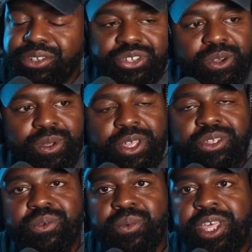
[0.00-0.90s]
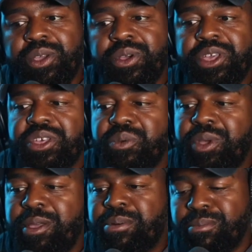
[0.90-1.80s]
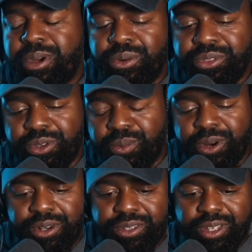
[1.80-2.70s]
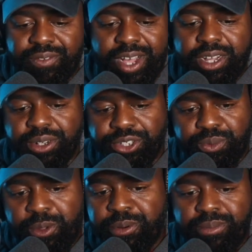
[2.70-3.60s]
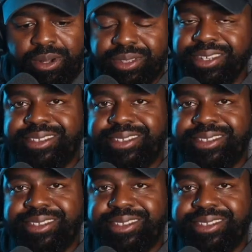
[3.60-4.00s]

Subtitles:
So we promote the worst of our culture. We promote the